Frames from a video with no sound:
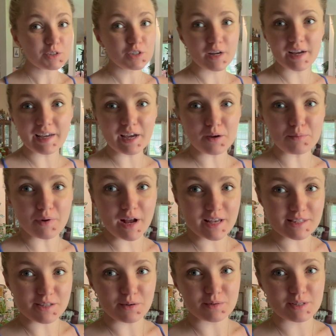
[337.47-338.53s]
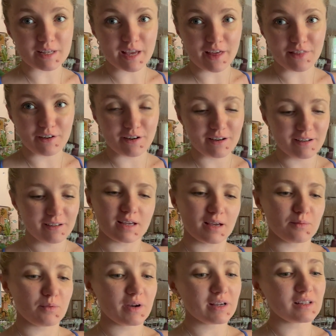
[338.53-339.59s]
trying out Brasso together.
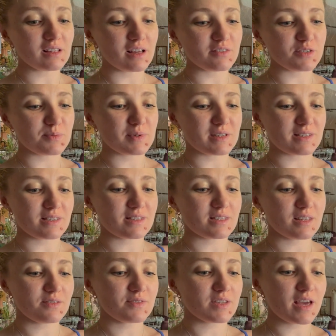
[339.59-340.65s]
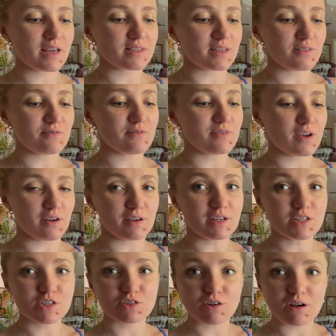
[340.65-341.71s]
I'm wearing gloves because this stuff has a very
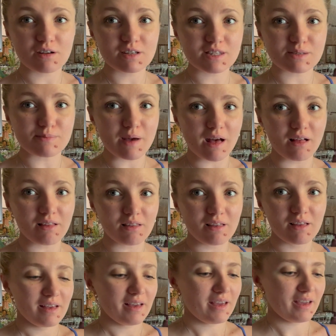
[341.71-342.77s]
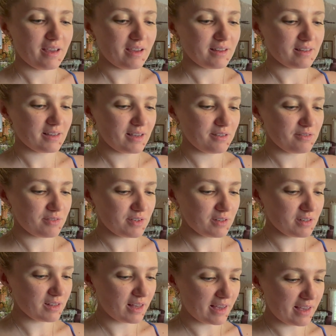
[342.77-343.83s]
strong smell, and I feel
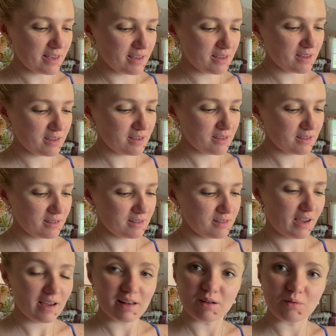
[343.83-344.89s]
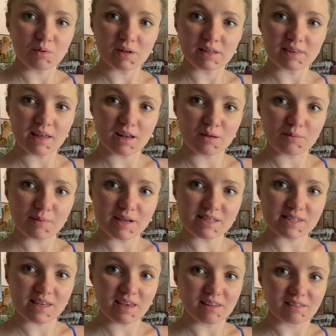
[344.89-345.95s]
like I don't want that on my skin.